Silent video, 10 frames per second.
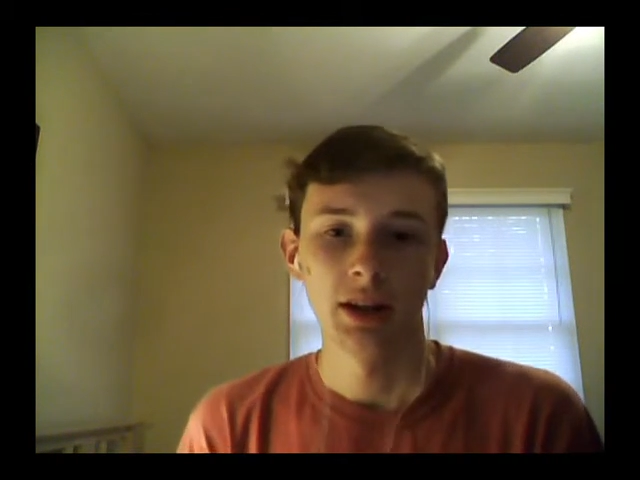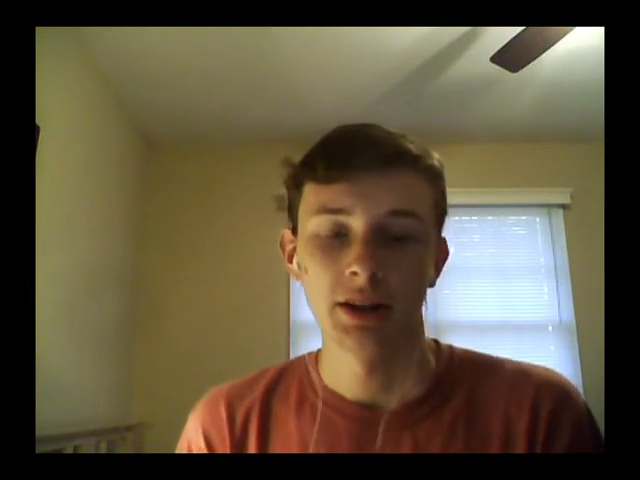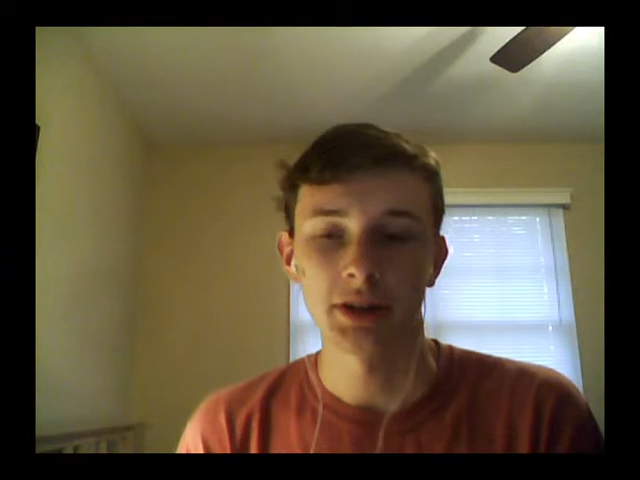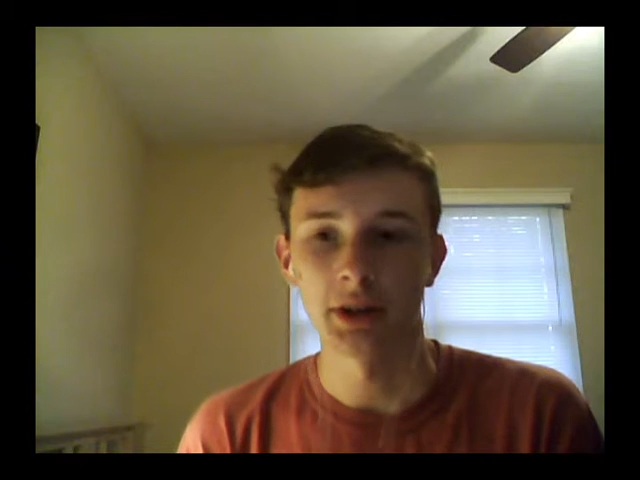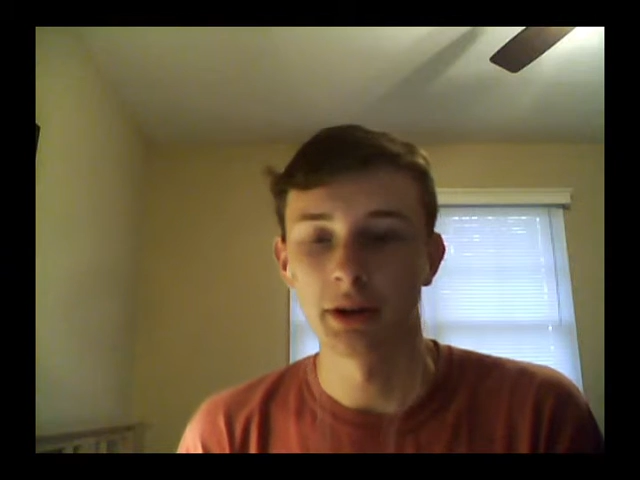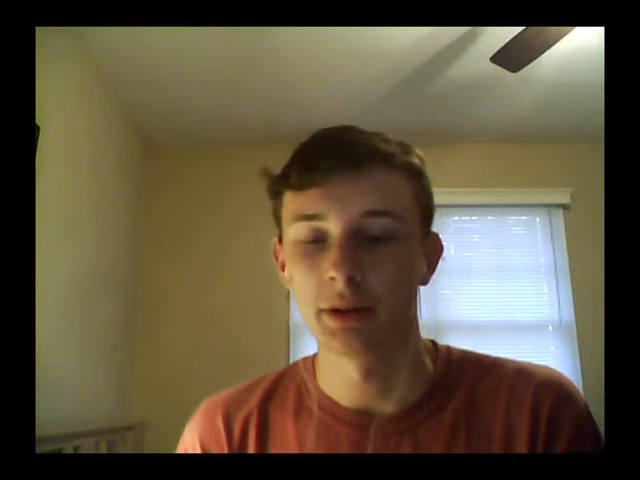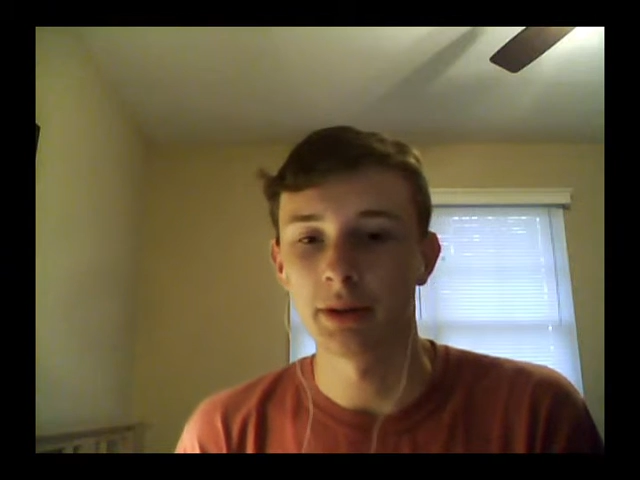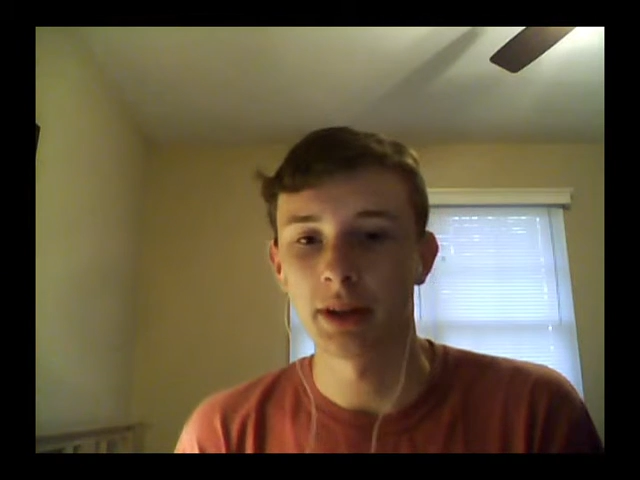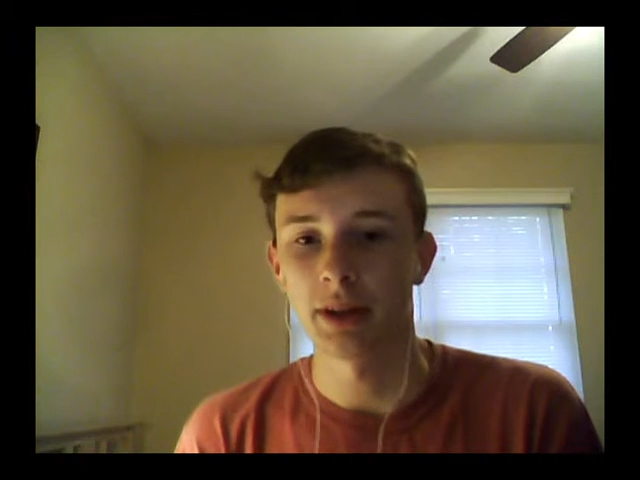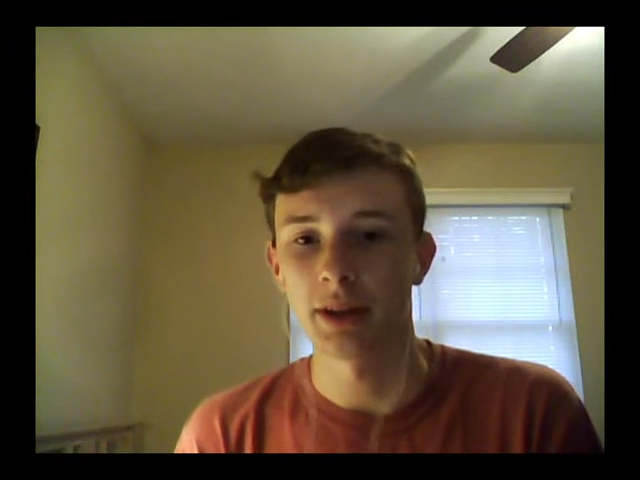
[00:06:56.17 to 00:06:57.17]
So
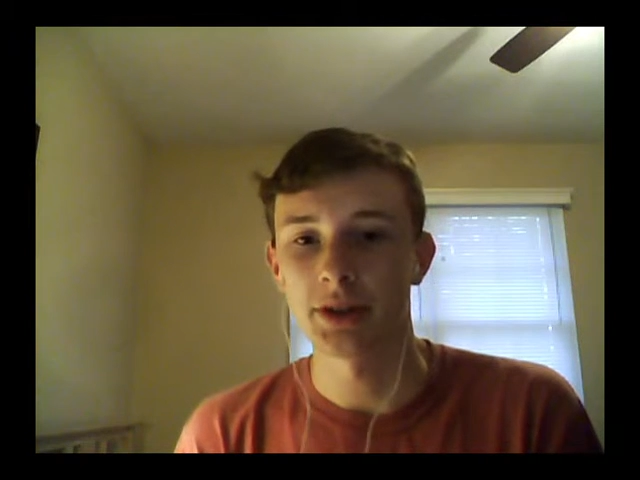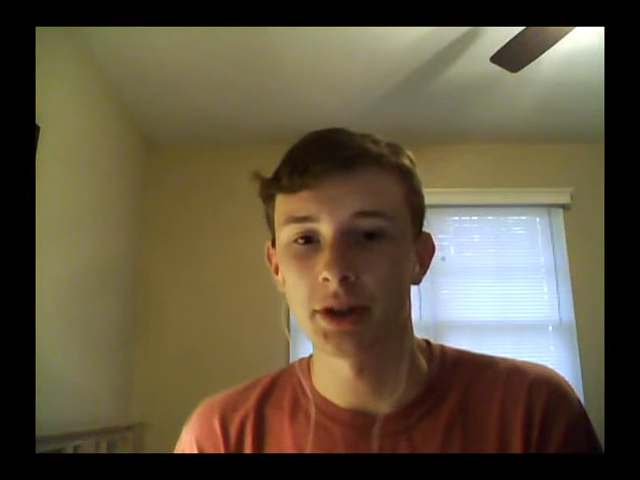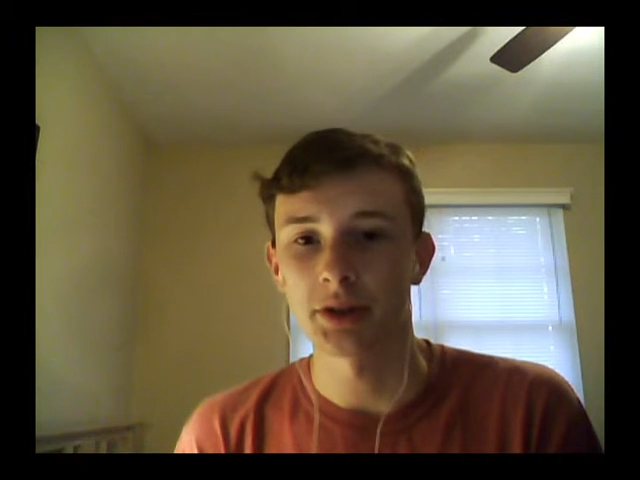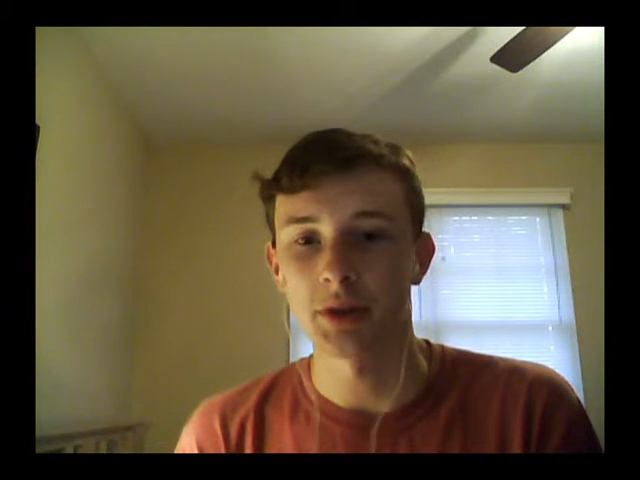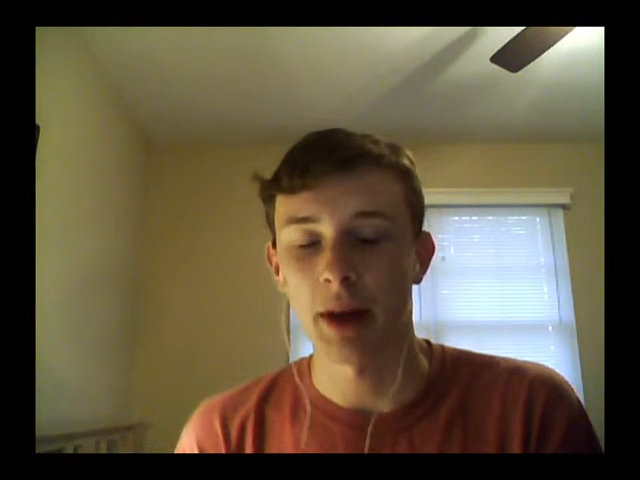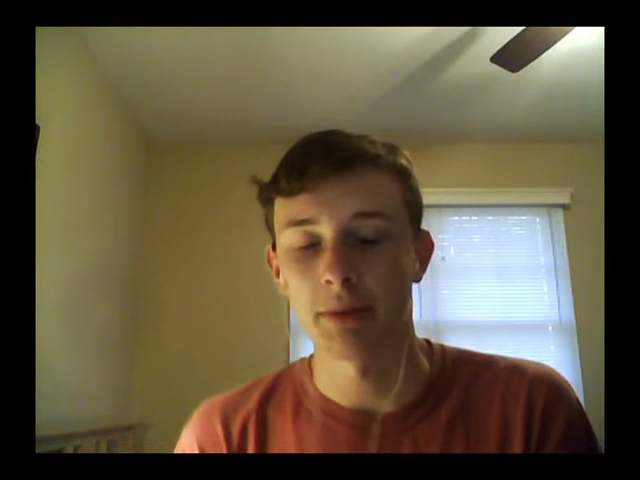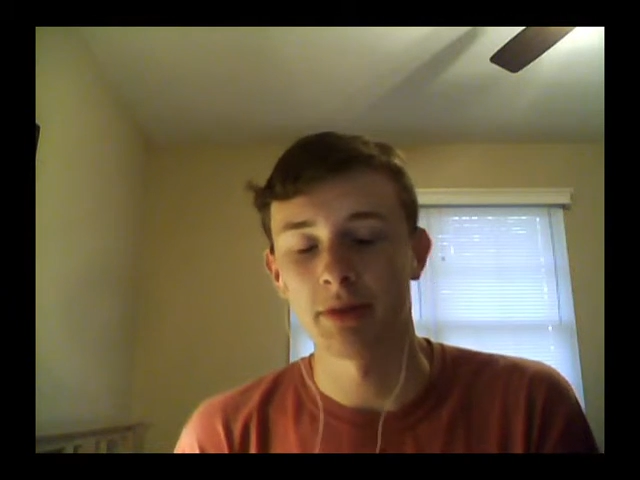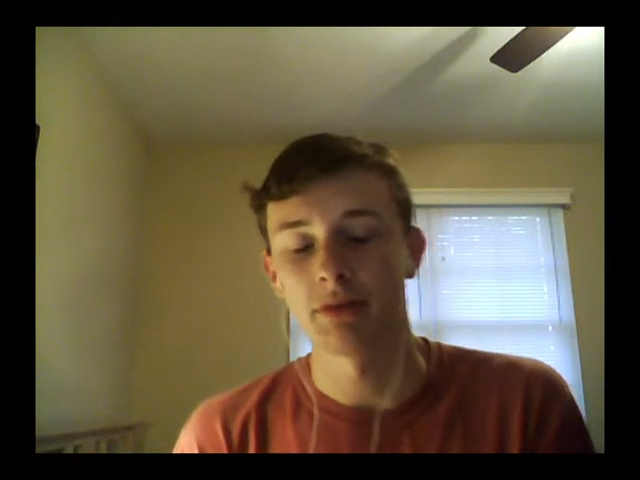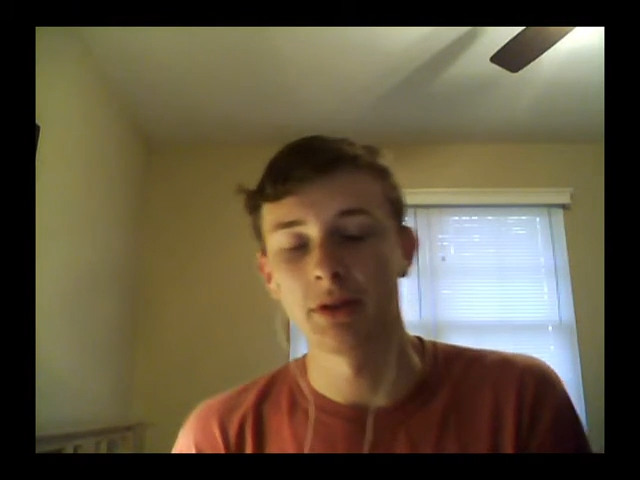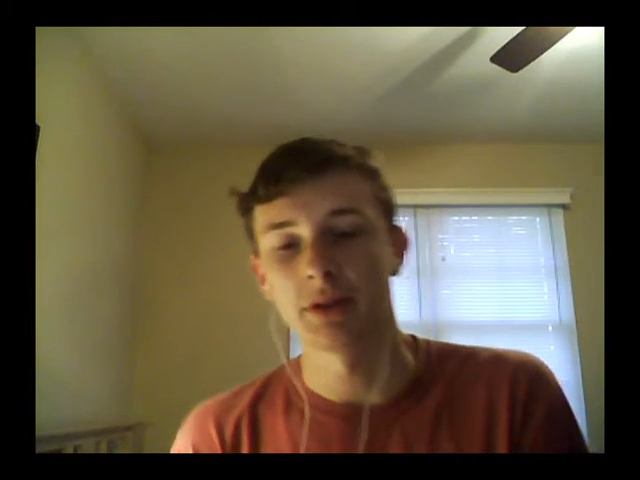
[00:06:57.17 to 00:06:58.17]
yeah, that's also happened
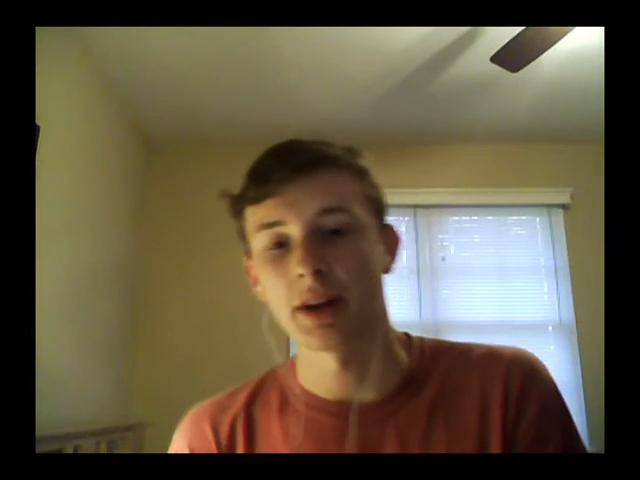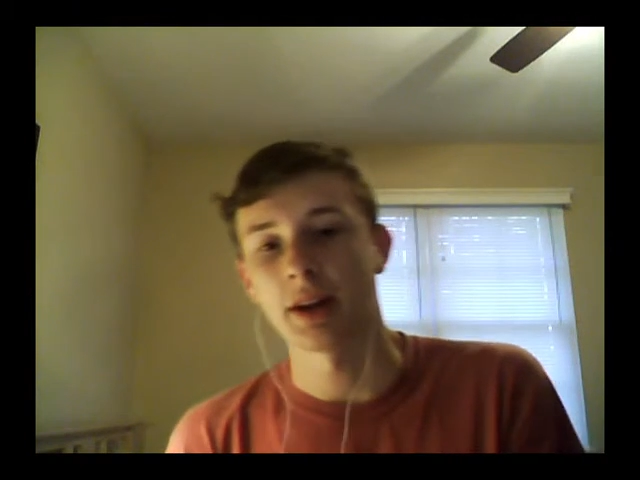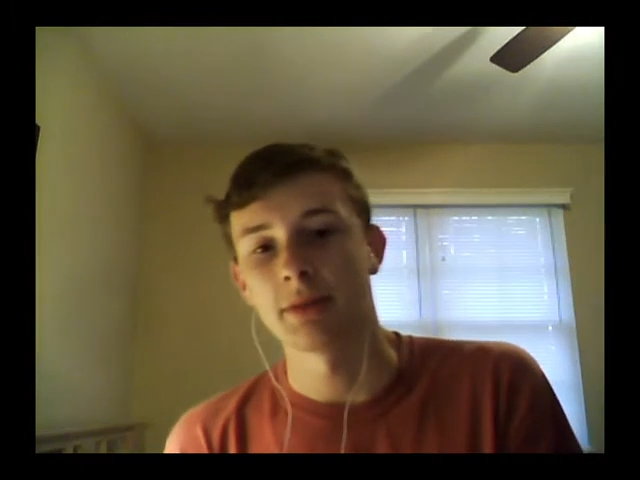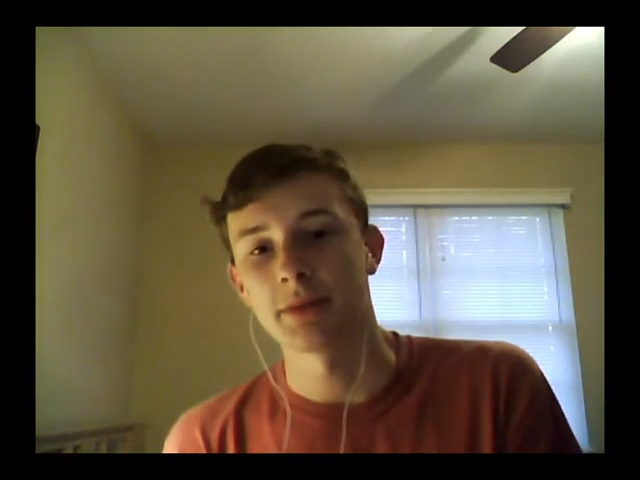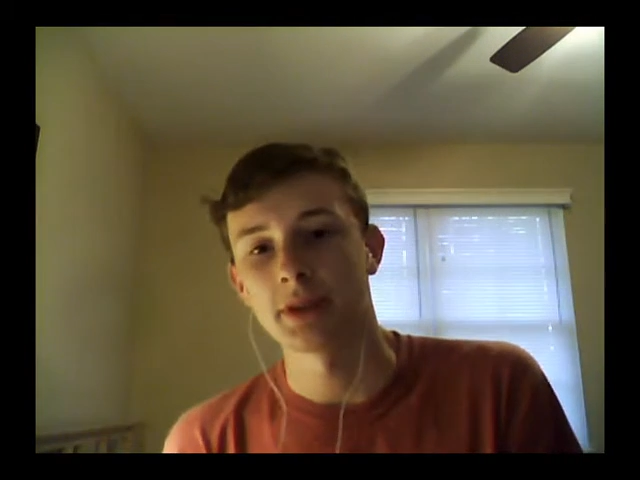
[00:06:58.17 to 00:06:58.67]
a few times.